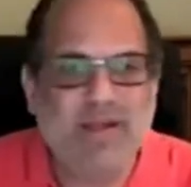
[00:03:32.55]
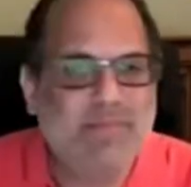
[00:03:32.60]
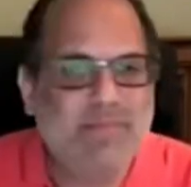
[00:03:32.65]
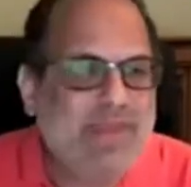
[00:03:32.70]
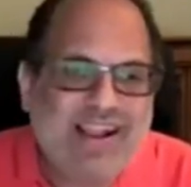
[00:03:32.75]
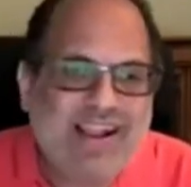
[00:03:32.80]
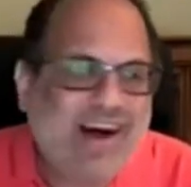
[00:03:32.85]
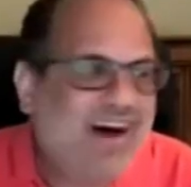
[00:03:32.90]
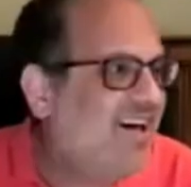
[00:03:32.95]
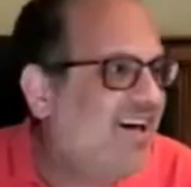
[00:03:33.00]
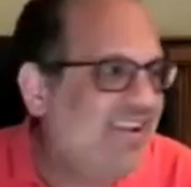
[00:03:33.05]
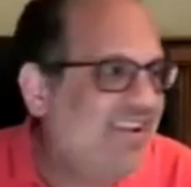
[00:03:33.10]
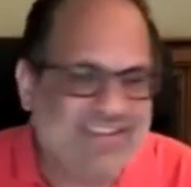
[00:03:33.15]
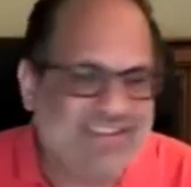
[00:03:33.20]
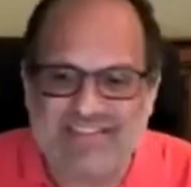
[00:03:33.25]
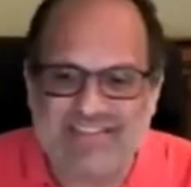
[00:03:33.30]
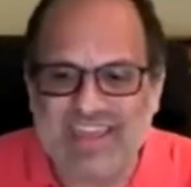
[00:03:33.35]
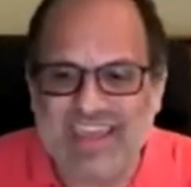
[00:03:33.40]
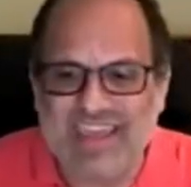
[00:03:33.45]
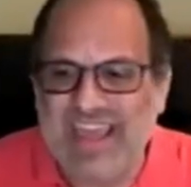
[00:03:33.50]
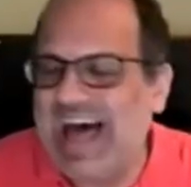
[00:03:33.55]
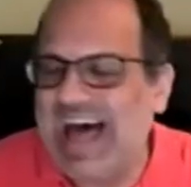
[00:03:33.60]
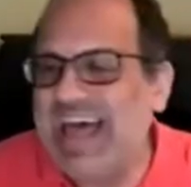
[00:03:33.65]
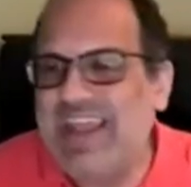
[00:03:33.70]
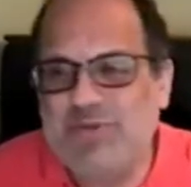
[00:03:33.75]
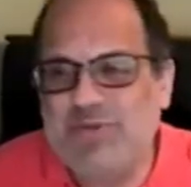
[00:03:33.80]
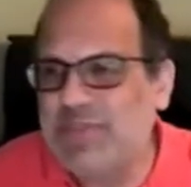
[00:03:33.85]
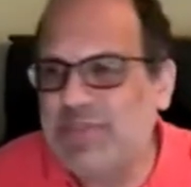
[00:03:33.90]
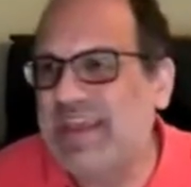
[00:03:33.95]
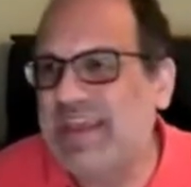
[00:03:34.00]
I mean, honestly, I
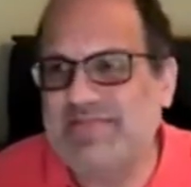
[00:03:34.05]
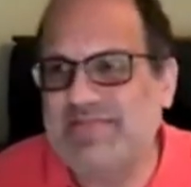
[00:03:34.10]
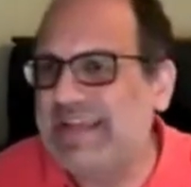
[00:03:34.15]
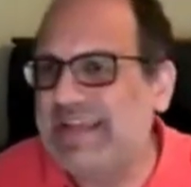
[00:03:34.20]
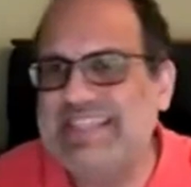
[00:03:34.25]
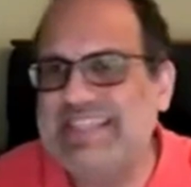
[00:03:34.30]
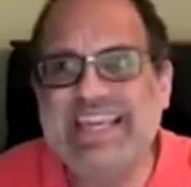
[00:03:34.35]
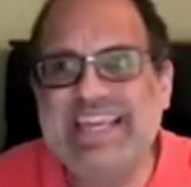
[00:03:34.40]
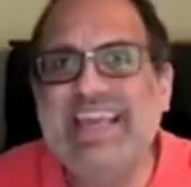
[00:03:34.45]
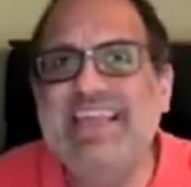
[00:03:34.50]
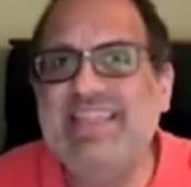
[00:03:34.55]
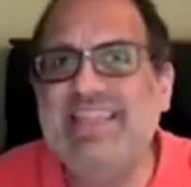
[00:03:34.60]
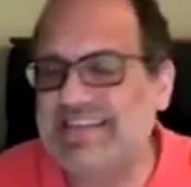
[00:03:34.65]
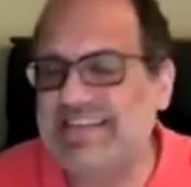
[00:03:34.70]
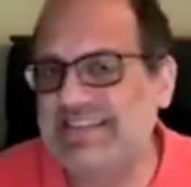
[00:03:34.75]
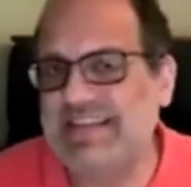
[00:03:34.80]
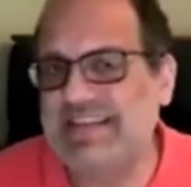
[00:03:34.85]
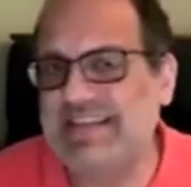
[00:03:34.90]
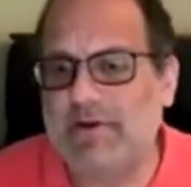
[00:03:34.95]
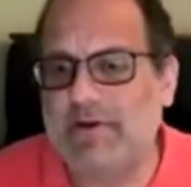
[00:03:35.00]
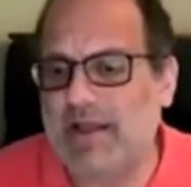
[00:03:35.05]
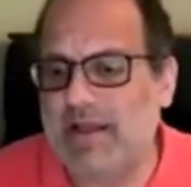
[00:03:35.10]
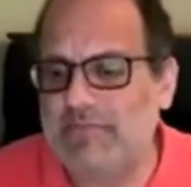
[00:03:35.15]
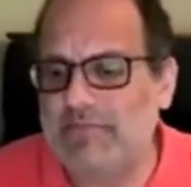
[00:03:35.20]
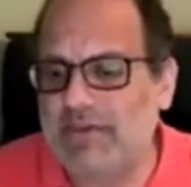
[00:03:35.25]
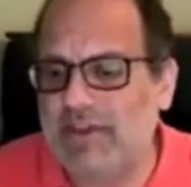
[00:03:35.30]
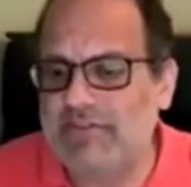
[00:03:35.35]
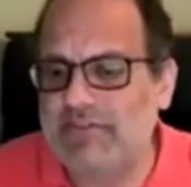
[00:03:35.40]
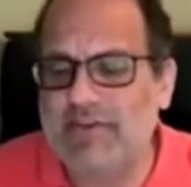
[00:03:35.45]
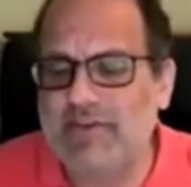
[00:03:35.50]
don't think of my teeth as separate
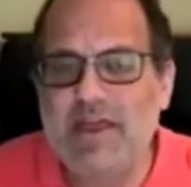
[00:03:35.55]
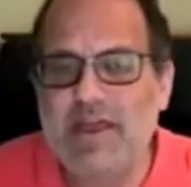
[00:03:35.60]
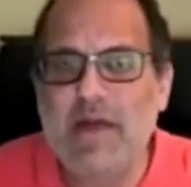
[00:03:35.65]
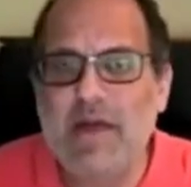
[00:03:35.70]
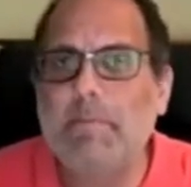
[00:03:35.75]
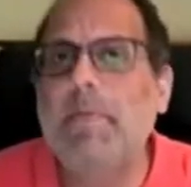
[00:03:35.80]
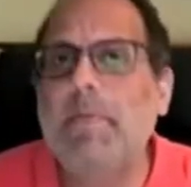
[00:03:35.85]
objects,